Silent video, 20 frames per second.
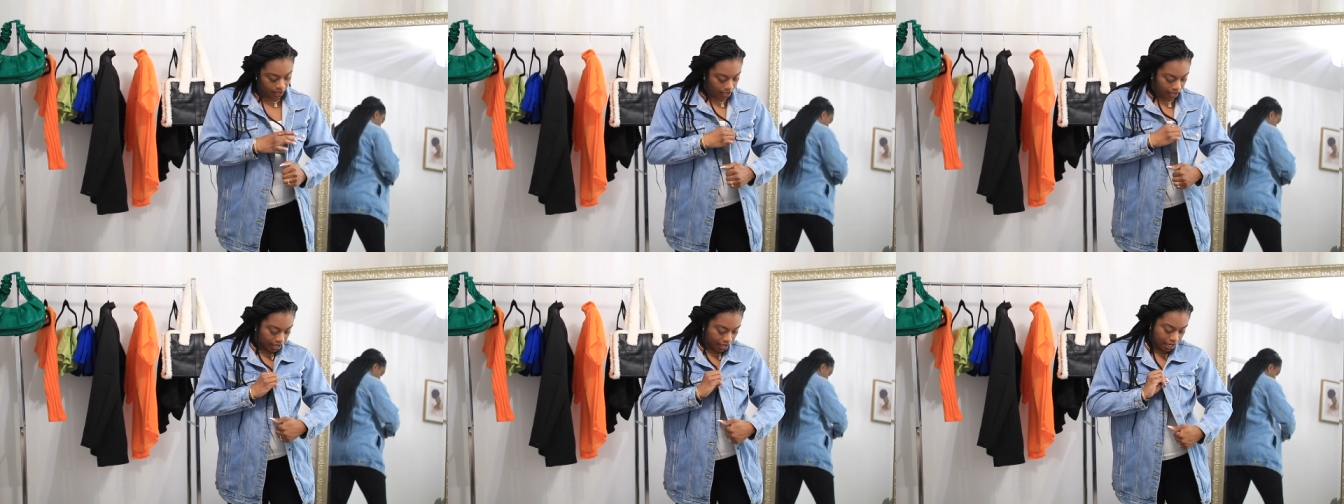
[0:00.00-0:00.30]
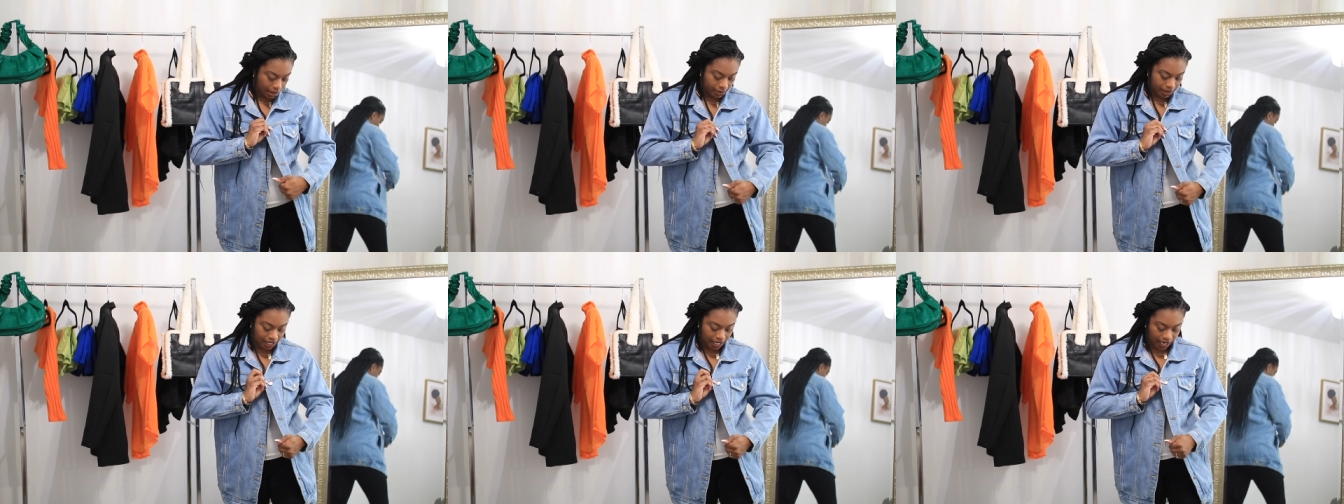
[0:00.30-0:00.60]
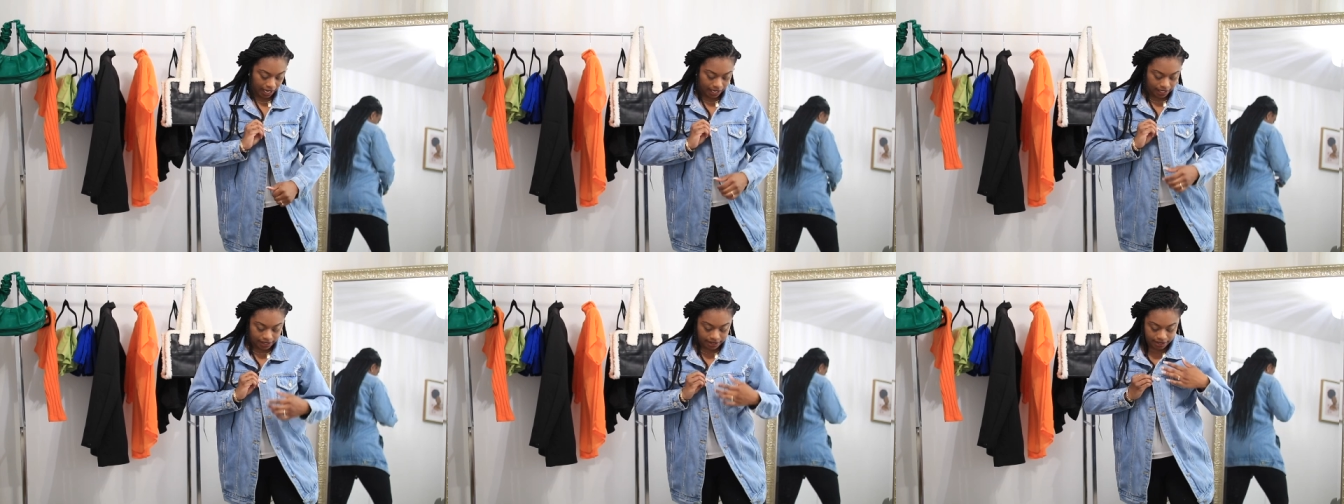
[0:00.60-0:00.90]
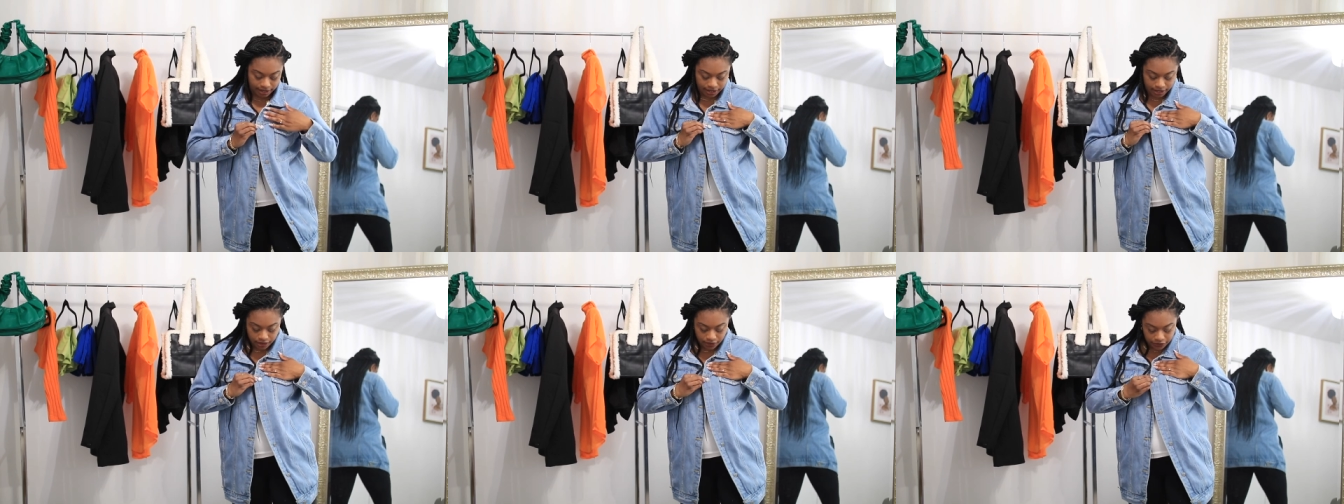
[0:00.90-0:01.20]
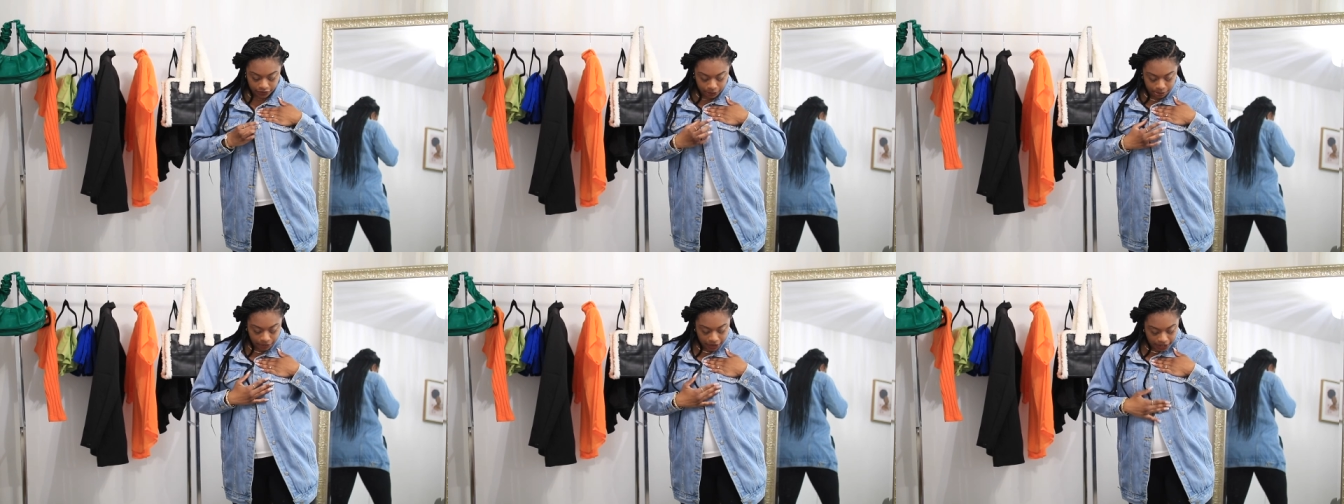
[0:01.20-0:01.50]
Um, it has
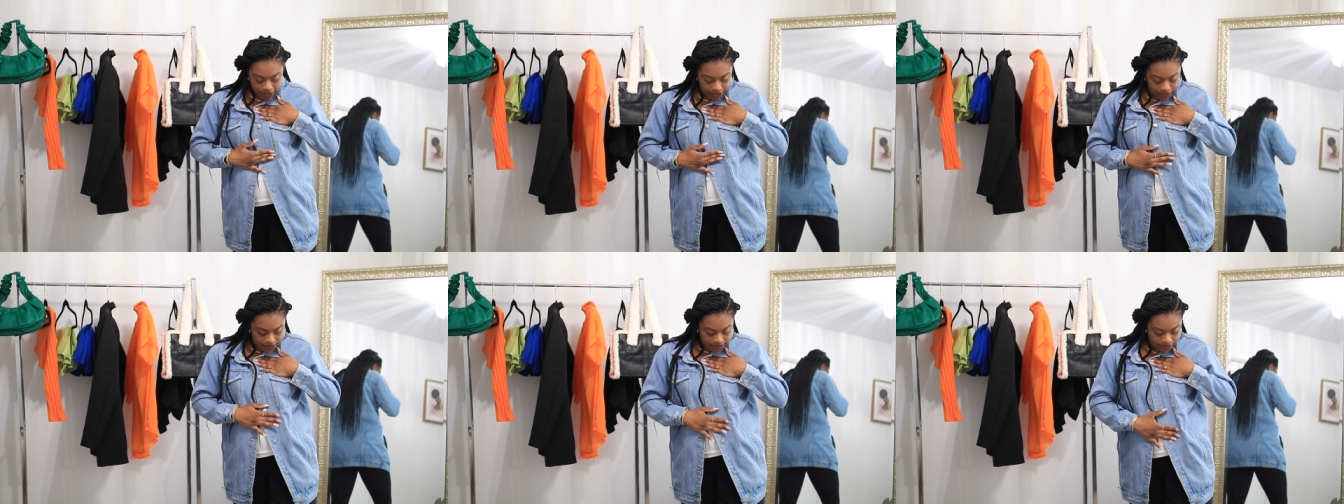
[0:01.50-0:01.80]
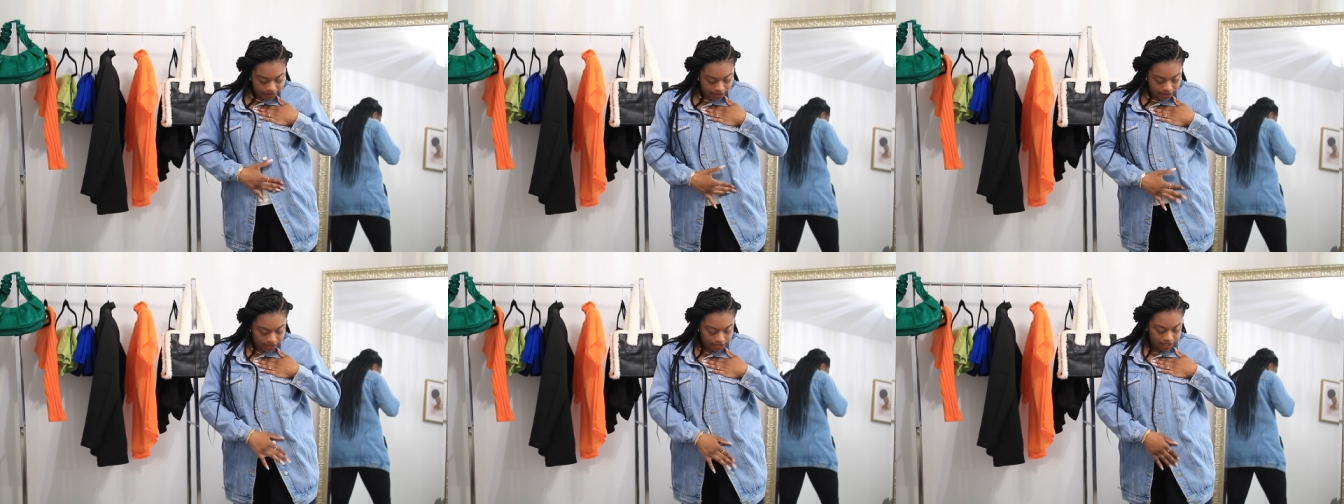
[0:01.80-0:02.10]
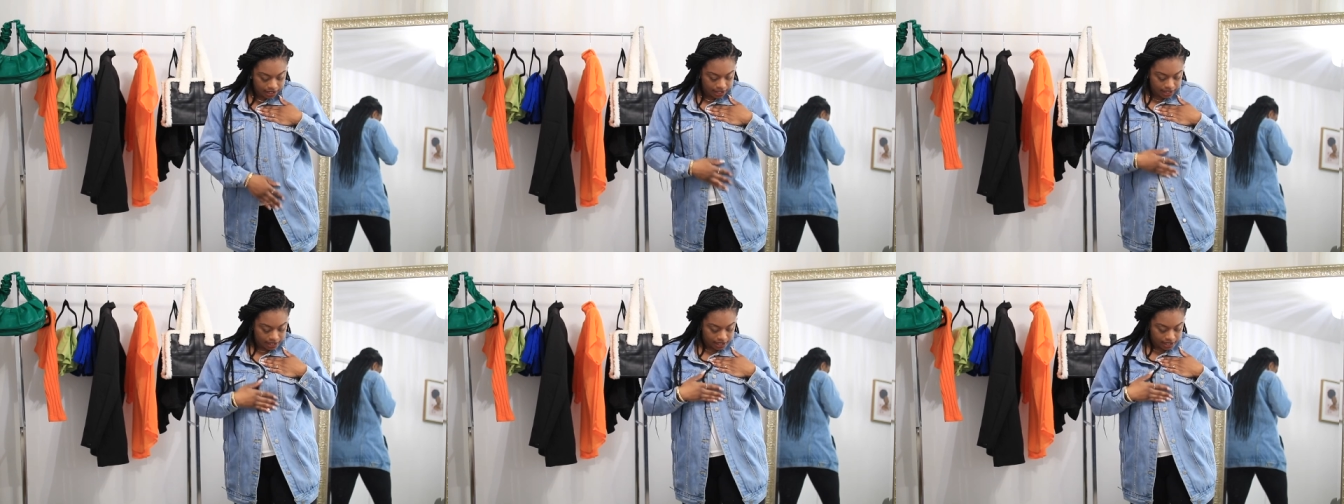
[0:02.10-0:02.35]
silver buttons